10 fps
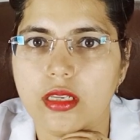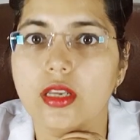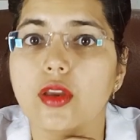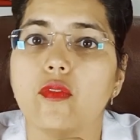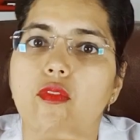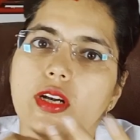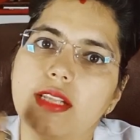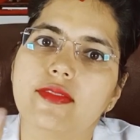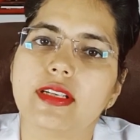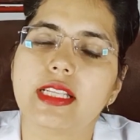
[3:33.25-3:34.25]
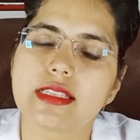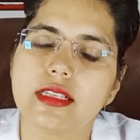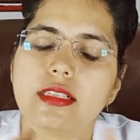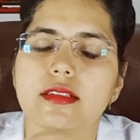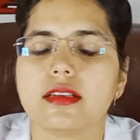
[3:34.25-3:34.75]
What if it doesn't
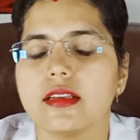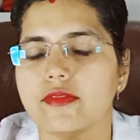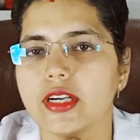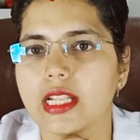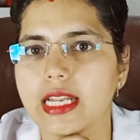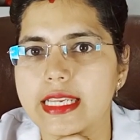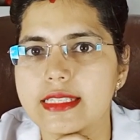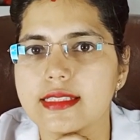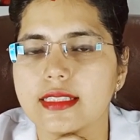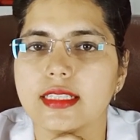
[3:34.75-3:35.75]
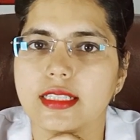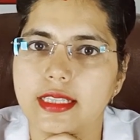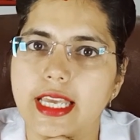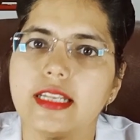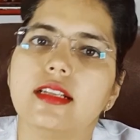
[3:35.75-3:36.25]
fertilize?
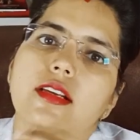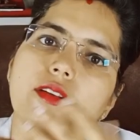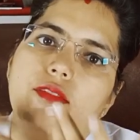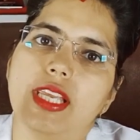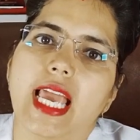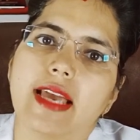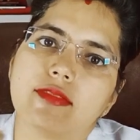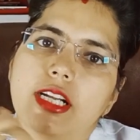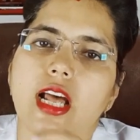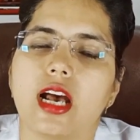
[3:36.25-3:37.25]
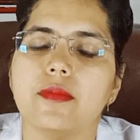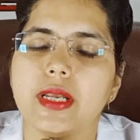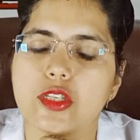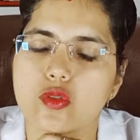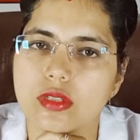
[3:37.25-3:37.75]
Then we have our
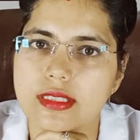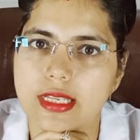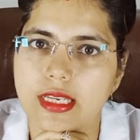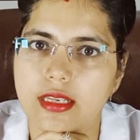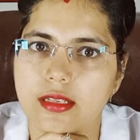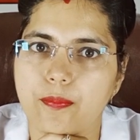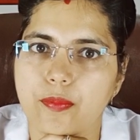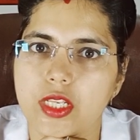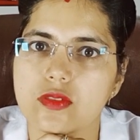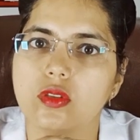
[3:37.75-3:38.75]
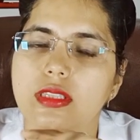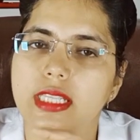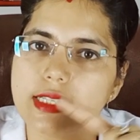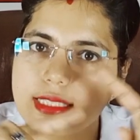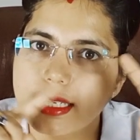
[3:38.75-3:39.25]
menstrual cycle. So this
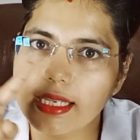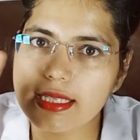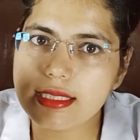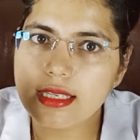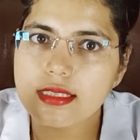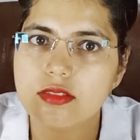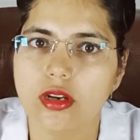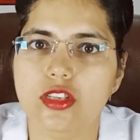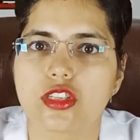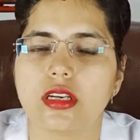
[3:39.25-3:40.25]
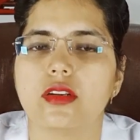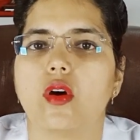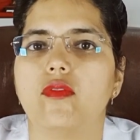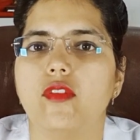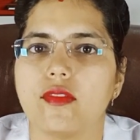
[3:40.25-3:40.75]
is the structure of
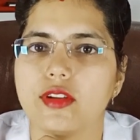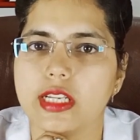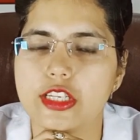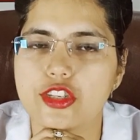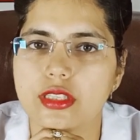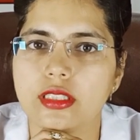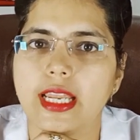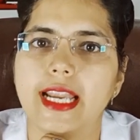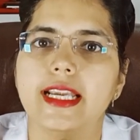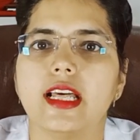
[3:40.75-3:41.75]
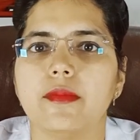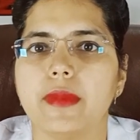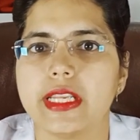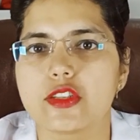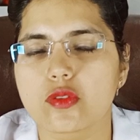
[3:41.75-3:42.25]
ovulation and our
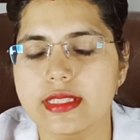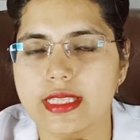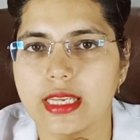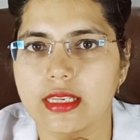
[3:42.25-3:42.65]
menstrual cycle.